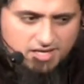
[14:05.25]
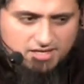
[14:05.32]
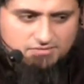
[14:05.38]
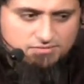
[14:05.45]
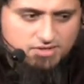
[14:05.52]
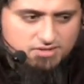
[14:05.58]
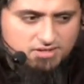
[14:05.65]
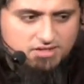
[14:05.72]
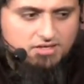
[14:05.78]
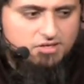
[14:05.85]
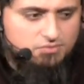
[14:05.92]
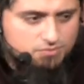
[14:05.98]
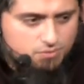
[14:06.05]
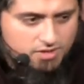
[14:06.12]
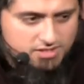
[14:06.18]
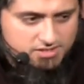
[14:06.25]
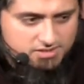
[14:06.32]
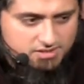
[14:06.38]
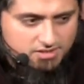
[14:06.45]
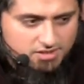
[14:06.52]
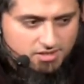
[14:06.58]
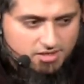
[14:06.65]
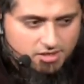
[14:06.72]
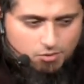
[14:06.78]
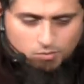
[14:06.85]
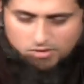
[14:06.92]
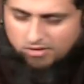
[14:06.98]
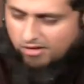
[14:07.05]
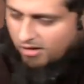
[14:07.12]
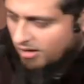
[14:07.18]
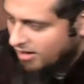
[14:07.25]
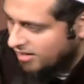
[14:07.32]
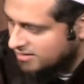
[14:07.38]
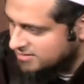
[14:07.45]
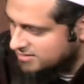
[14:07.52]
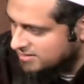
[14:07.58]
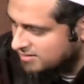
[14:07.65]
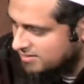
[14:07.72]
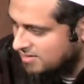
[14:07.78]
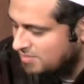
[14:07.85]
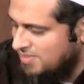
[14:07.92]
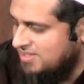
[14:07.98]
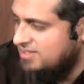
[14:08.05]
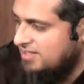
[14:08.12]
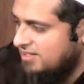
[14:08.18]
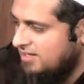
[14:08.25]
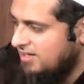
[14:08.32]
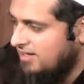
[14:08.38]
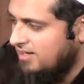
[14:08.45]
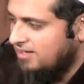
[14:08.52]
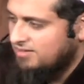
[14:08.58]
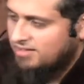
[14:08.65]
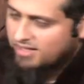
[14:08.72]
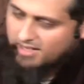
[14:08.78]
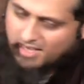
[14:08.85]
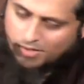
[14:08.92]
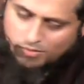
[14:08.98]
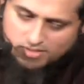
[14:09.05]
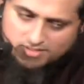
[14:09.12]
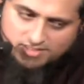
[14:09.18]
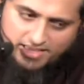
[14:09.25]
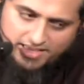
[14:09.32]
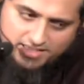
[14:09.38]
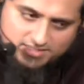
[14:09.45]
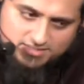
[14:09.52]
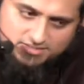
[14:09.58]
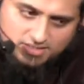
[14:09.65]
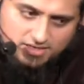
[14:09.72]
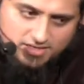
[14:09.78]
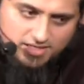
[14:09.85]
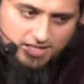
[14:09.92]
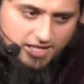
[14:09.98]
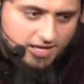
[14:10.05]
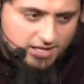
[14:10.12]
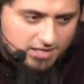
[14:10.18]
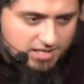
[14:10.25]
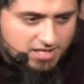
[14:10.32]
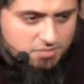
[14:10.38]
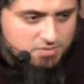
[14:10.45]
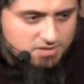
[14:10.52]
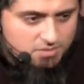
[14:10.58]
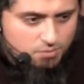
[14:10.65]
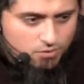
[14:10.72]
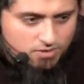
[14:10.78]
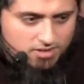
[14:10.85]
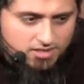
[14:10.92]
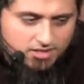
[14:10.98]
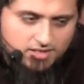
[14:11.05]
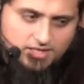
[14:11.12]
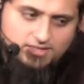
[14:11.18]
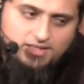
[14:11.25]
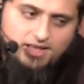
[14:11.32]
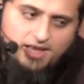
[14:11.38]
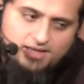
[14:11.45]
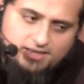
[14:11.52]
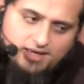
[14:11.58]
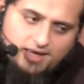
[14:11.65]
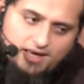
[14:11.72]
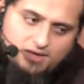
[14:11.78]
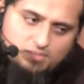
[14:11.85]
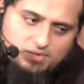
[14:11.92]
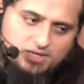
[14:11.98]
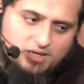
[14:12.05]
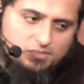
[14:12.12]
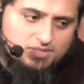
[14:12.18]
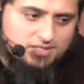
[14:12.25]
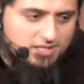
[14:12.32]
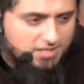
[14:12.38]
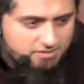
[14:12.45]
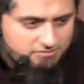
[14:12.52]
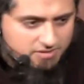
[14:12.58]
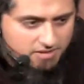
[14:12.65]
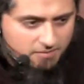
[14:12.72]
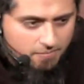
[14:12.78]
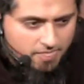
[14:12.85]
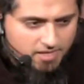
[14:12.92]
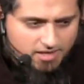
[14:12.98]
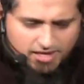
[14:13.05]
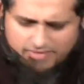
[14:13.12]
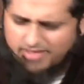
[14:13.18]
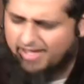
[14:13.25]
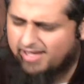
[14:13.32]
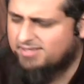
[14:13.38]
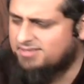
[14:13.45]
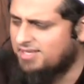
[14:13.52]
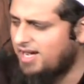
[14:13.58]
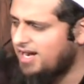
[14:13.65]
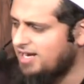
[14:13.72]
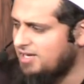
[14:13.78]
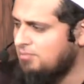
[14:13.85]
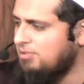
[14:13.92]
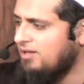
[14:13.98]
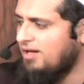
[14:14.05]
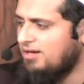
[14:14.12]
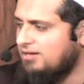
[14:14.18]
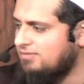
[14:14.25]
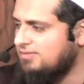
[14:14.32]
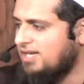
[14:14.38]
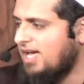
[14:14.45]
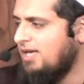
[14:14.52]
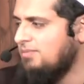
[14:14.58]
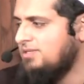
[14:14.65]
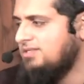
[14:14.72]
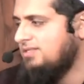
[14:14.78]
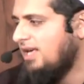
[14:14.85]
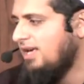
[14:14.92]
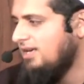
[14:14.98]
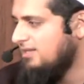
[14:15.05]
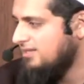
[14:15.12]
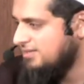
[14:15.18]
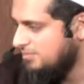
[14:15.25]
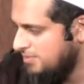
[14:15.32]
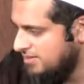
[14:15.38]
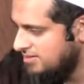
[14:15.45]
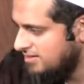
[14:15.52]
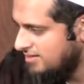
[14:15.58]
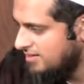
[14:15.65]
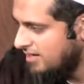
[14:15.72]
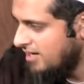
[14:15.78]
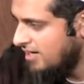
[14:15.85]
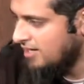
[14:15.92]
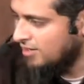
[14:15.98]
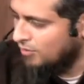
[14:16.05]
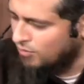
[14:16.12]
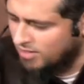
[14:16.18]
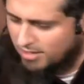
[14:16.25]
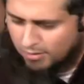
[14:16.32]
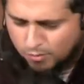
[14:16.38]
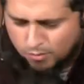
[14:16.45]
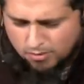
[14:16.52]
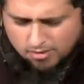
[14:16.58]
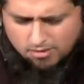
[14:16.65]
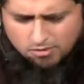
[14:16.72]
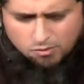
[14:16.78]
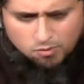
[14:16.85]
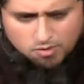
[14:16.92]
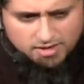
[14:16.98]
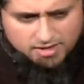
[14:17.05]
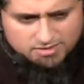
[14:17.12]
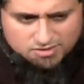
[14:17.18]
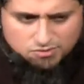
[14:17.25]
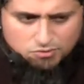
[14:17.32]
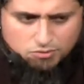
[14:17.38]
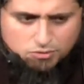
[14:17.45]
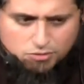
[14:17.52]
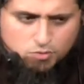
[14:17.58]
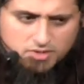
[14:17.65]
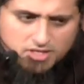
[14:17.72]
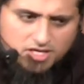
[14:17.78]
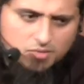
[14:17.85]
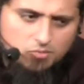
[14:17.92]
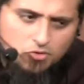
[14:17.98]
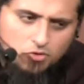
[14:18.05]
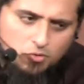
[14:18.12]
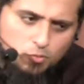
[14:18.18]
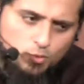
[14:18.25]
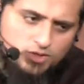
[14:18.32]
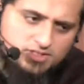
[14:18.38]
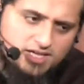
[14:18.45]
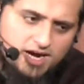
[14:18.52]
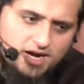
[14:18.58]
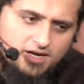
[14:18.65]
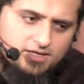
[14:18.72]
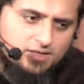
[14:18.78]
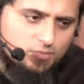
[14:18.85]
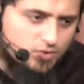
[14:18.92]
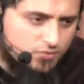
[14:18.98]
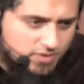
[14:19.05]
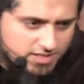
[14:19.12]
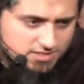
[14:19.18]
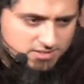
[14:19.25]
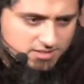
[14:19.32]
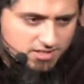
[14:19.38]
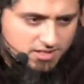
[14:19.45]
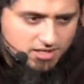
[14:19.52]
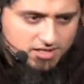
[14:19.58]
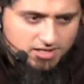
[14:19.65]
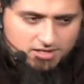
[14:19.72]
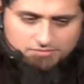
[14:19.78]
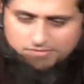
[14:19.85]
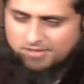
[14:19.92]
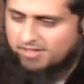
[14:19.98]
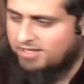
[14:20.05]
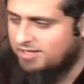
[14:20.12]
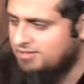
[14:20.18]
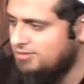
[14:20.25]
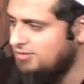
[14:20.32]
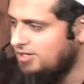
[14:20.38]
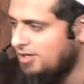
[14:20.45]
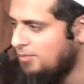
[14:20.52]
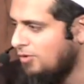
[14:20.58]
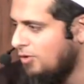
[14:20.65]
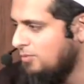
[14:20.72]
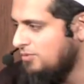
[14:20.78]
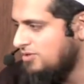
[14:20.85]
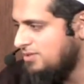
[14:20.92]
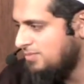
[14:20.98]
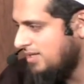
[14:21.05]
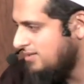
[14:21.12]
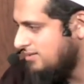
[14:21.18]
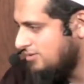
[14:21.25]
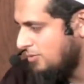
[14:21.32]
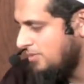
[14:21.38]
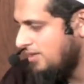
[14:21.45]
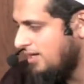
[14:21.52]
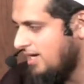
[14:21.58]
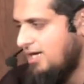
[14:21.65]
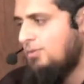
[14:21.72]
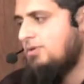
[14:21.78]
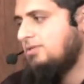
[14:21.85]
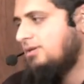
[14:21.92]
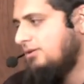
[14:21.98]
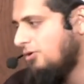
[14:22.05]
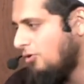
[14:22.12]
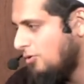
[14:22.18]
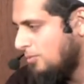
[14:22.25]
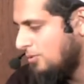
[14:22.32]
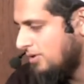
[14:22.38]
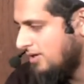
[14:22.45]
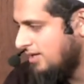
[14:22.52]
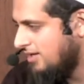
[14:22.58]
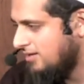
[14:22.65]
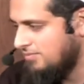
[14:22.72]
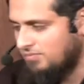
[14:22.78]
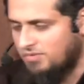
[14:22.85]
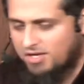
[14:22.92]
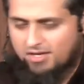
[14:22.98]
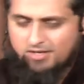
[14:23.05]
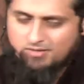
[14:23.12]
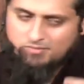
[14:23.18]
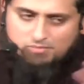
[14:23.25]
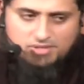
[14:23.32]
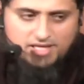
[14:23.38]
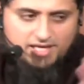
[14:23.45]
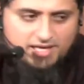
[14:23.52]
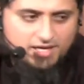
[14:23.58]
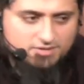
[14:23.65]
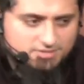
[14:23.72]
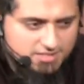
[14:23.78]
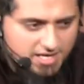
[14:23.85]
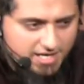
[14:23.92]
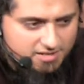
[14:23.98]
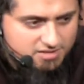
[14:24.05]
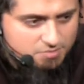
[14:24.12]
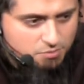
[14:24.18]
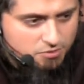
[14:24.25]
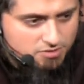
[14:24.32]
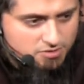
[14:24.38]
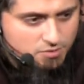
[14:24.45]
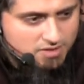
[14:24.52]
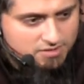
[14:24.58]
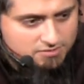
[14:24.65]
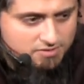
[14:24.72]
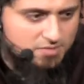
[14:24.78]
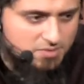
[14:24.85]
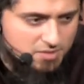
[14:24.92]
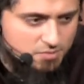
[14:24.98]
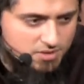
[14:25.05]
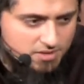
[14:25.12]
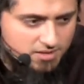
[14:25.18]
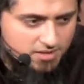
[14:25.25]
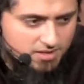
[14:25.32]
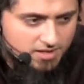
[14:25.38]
Everything is rushed. We're constantly busy. That our days start at 8 a.m. in the morning and they end at 8 p.m. in the evening. And that entire block of time is taken, it's busy. We're at work, we're at school, we come home, we're tired and we rest. If you're kids, you come home, you spend so many hours on homework and playing outside, sports, whatever it may be.